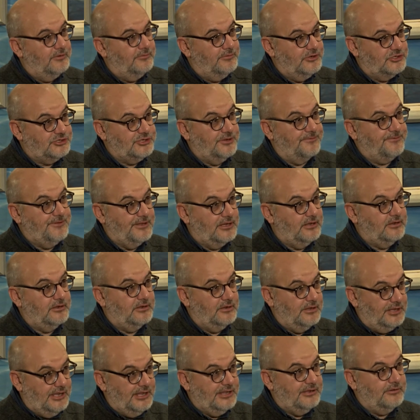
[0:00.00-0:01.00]
which I think
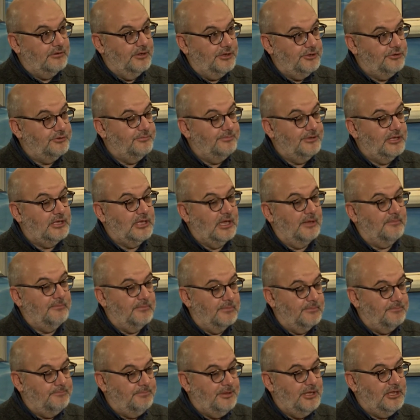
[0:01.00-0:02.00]
is going to
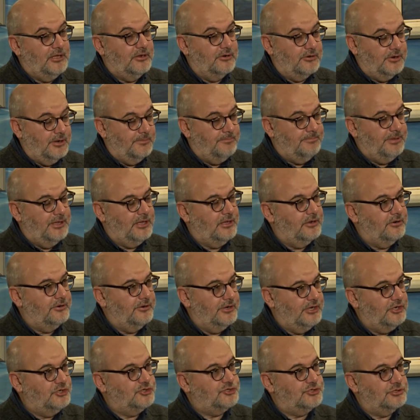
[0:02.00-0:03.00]
become bigger and
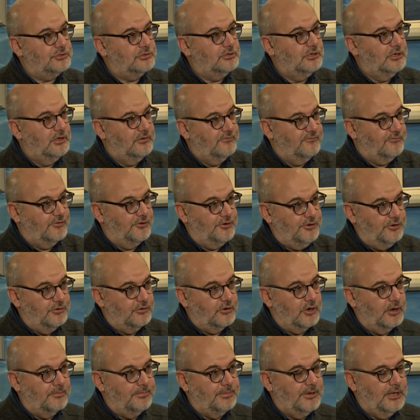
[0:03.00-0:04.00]
bigger issue for
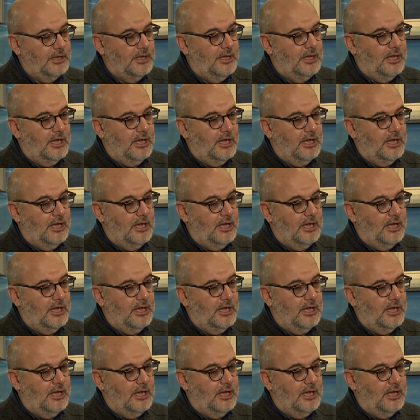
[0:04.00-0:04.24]
Europe.